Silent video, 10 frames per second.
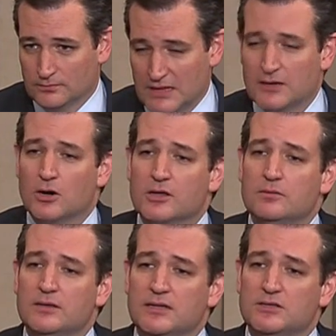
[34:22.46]
That
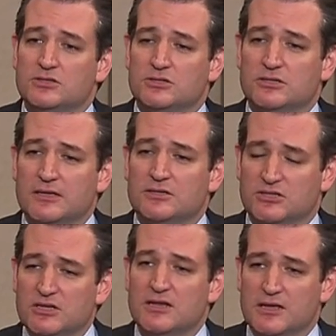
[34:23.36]
argument needs to
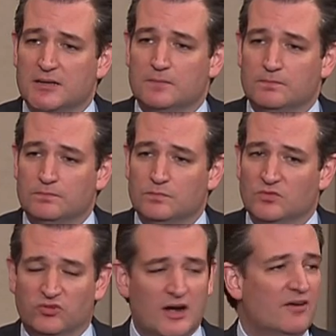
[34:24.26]
sit in
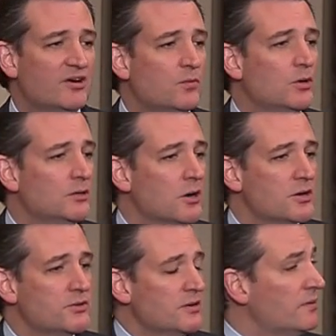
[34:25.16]
for everyone
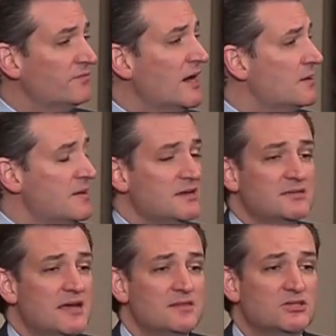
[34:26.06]
arguing we've got to
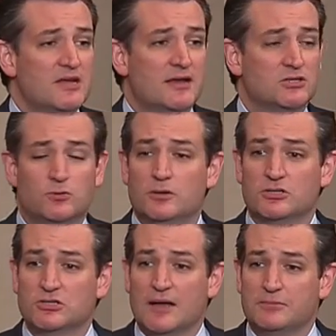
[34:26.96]
maintain the status quo
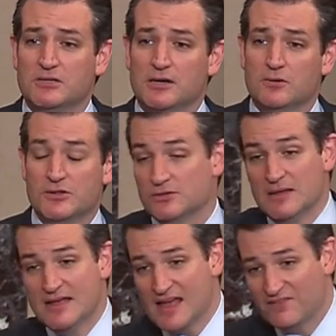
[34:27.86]
to stop terrorism.
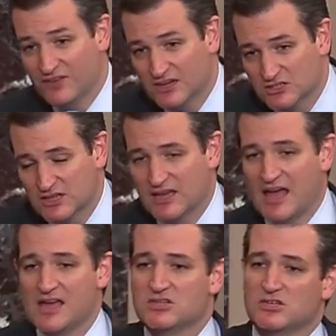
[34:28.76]
If it is the
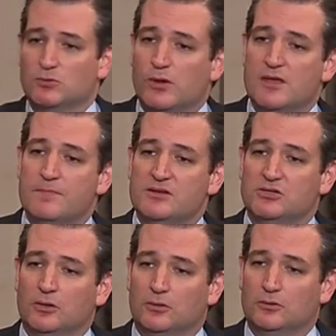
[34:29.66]
case, as we have been
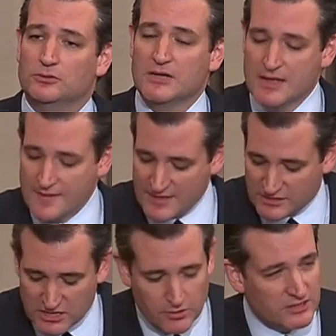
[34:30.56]
told, that
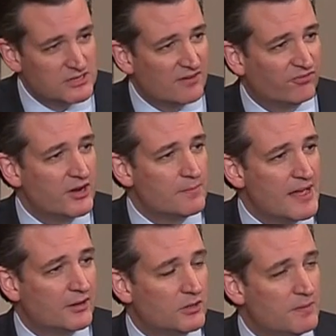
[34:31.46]
the USA Freedom
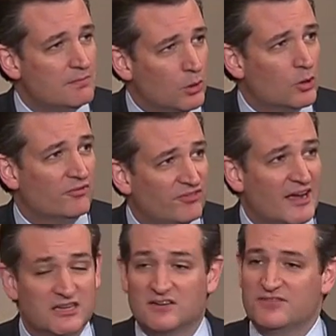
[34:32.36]
Act could be more
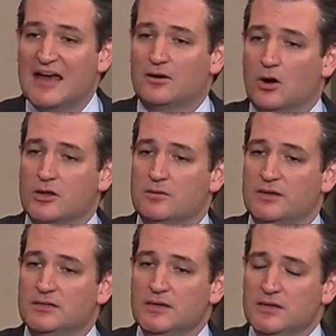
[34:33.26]
effective, that
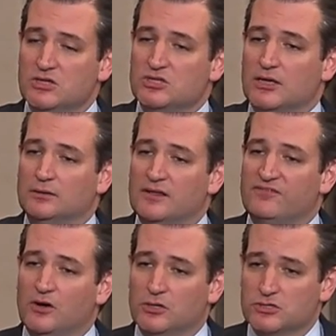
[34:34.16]
argument suddenly
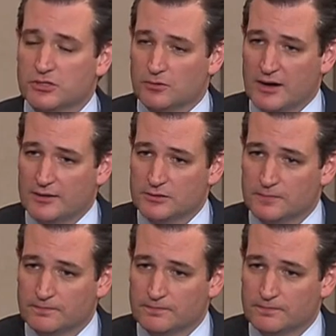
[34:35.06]
falls to the ground.